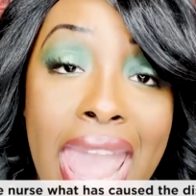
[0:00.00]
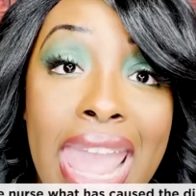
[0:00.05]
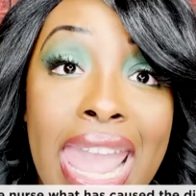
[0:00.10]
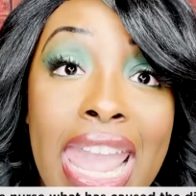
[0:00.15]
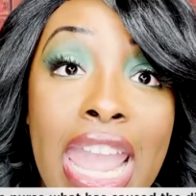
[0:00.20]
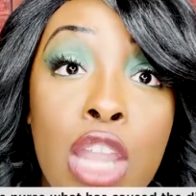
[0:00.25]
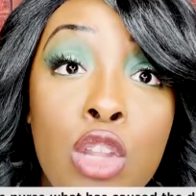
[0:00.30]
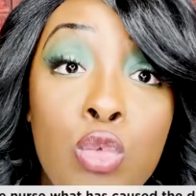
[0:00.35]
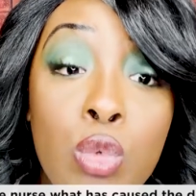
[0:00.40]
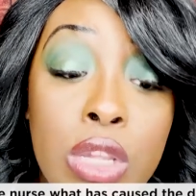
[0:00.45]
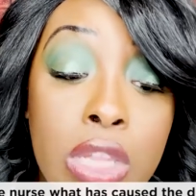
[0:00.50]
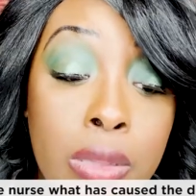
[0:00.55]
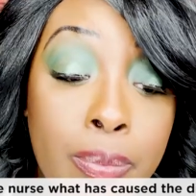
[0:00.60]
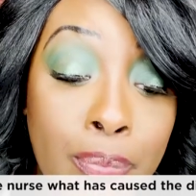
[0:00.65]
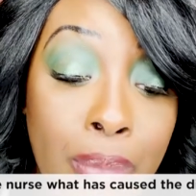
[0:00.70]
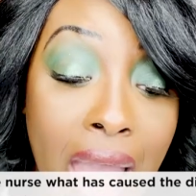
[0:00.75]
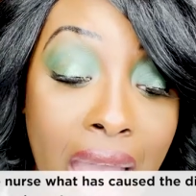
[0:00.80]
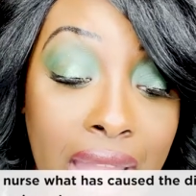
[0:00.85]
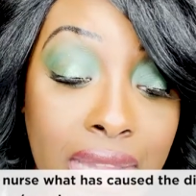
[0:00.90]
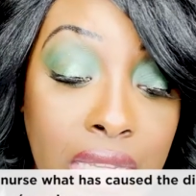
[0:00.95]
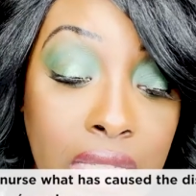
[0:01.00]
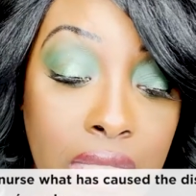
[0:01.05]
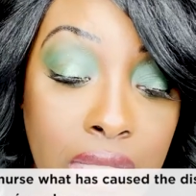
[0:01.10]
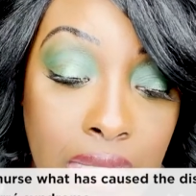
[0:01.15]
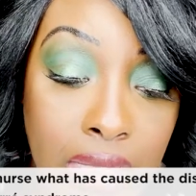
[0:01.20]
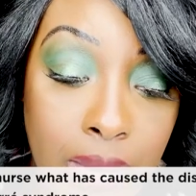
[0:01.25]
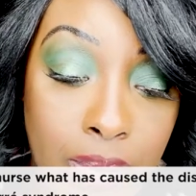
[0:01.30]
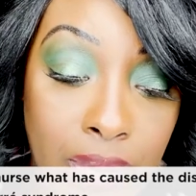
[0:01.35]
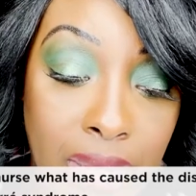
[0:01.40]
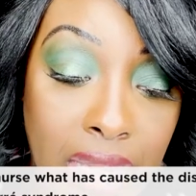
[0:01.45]
In responding to
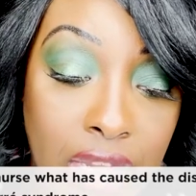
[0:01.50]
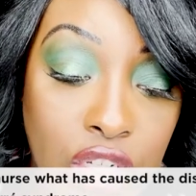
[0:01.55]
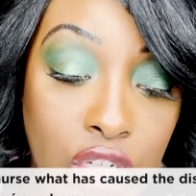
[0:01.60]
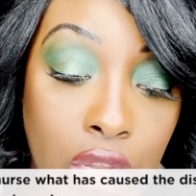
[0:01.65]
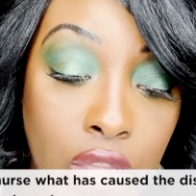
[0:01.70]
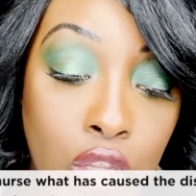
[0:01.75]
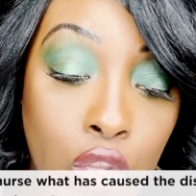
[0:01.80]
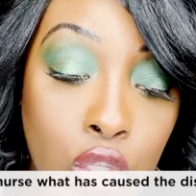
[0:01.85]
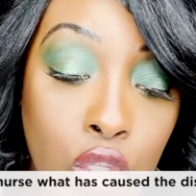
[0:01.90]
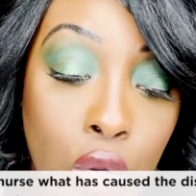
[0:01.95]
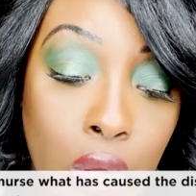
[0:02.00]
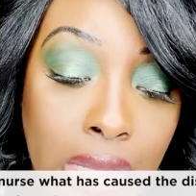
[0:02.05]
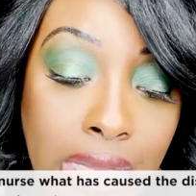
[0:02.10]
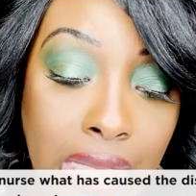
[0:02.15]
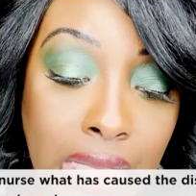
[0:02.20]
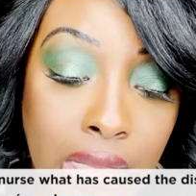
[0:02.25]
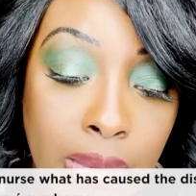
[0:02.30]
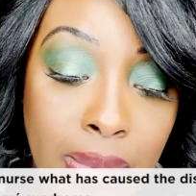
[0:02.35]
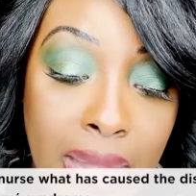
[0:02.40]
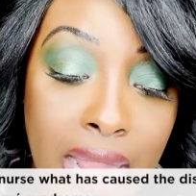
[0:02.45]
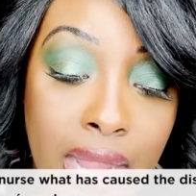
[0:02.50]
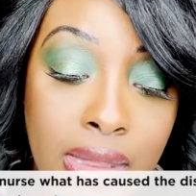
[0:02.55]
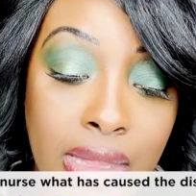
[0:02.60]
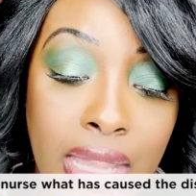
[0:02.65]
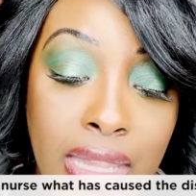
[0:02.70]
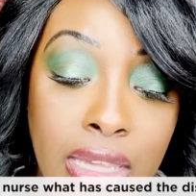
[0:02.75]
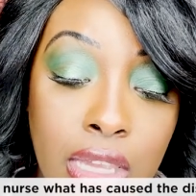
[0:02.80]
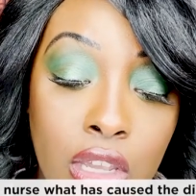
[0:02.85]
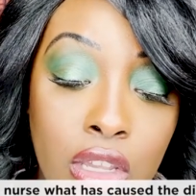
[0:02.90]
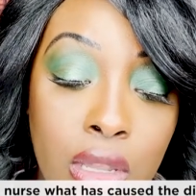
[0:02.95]
the patient, the nurse explains
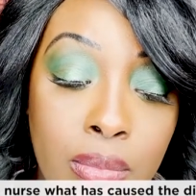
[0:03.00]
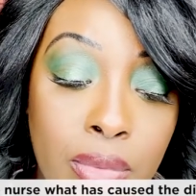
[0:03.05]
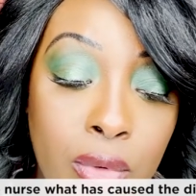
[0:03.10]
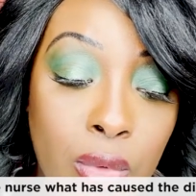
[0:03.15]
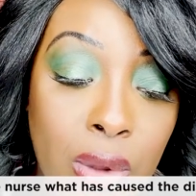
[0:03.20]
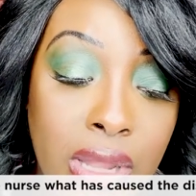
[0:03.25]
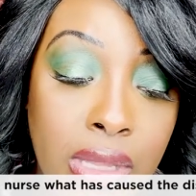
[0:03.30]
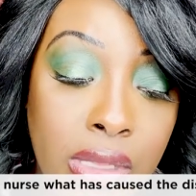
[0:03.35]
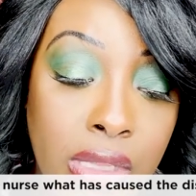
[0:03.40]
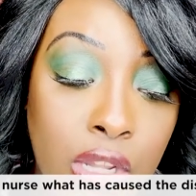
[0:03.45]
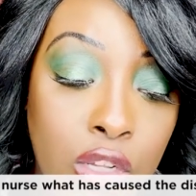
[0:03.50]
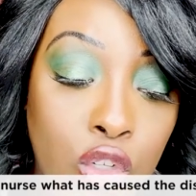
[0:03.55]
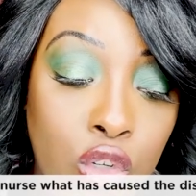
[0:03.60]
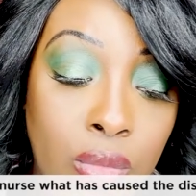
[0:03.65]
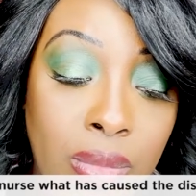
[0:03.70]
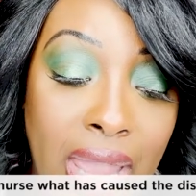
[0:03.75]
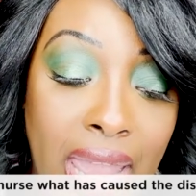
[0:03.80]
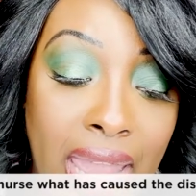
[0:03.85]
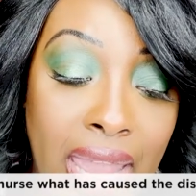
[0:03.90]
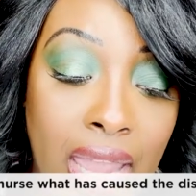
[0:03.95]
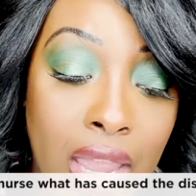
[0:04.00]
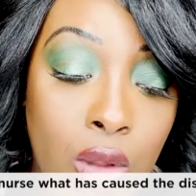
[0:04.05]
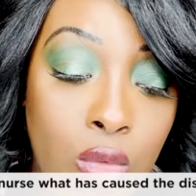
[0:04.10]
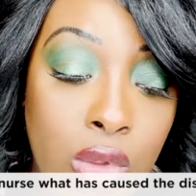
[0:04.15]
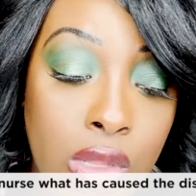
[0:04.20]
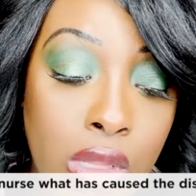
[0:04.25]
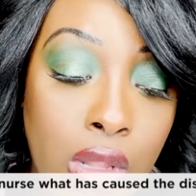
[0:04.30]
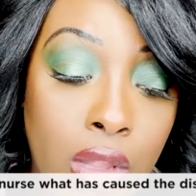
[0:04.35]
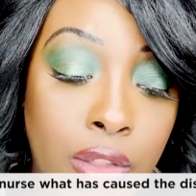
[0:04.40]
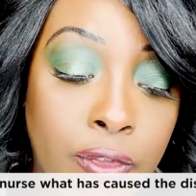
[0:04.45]
that Guillain-Barré syndrome A
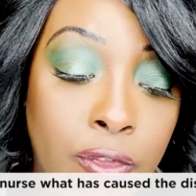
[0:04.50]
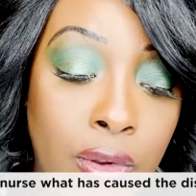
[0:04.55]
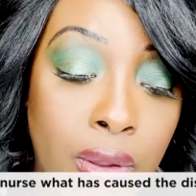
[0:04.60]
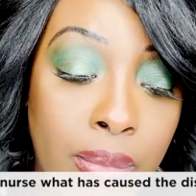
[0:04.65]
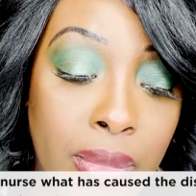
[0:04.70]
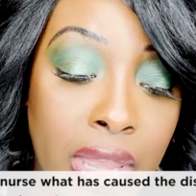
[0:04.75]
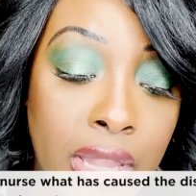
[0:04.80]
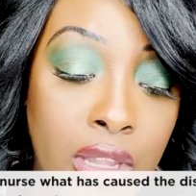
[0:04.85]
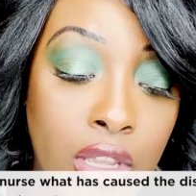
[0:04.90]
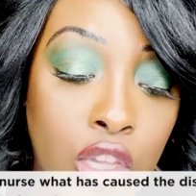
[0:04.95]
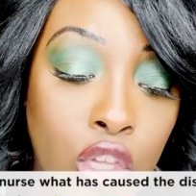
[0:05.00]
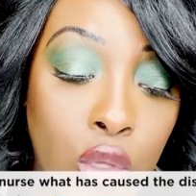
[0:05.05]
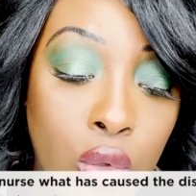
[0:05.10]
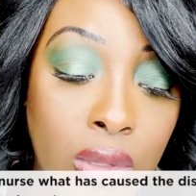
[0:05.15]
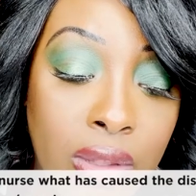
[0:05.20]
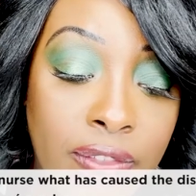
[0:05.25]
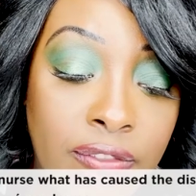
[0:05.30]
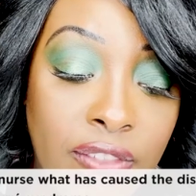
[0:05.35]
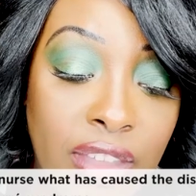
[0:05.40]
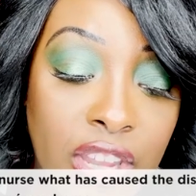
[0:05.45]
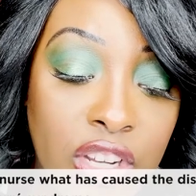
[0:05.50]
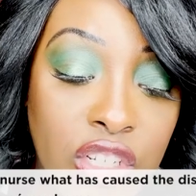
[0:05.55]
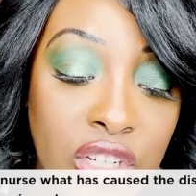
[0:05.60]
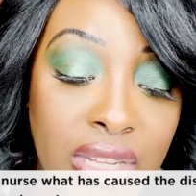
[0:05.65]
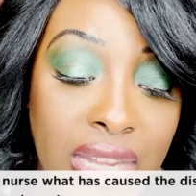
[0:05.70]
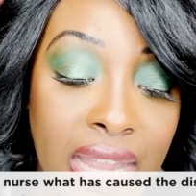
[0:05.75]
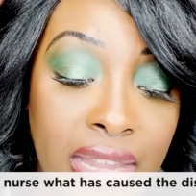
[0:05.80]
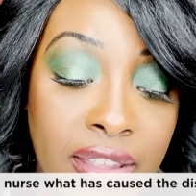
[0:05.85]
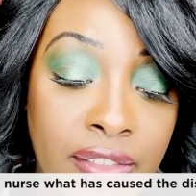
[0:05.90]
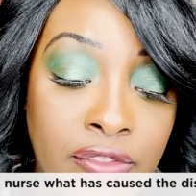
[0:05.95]
results from an acute
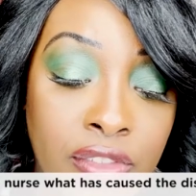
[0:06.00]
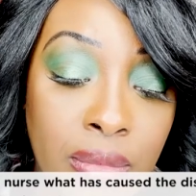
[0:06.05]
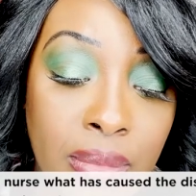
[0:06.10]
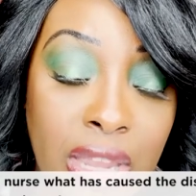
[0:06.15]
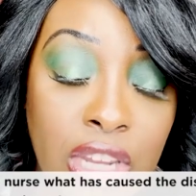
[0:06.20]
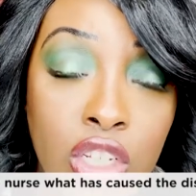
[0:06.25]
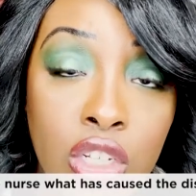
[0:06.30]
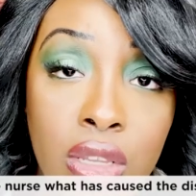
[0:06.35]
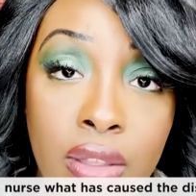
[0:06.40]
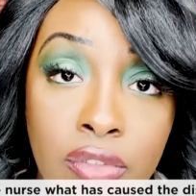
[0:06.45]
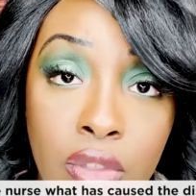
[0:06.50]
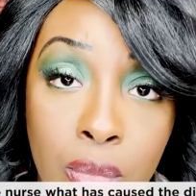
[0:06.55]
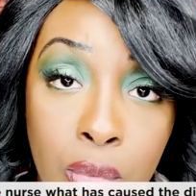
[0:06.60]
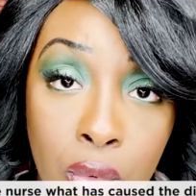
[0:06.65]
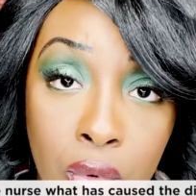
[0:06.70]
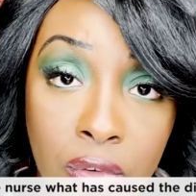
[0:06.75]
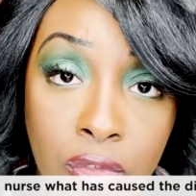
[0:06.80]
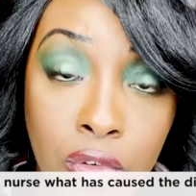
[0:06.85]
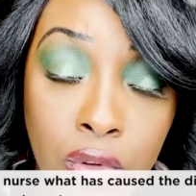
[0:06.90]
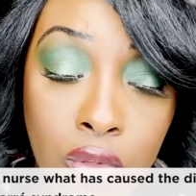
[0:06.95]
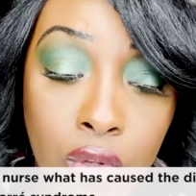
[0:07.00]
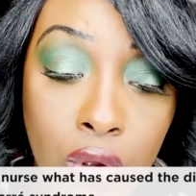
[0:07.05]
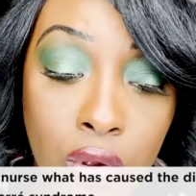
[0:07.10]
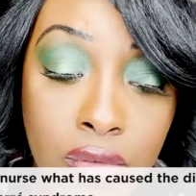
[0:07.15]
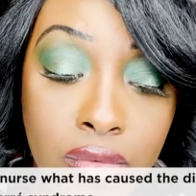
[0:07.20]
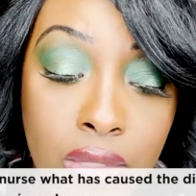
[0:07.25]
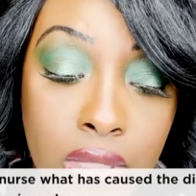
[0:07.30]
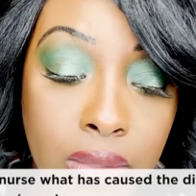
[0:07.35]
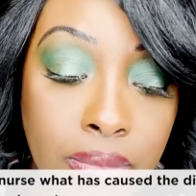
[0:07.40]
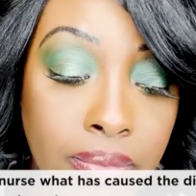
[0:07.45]
infection and inflammation of the peripheral
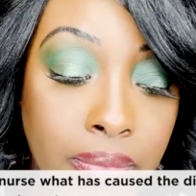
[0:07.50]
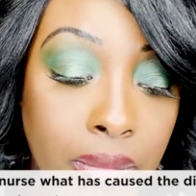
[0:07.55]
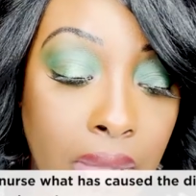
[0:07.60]
nerves.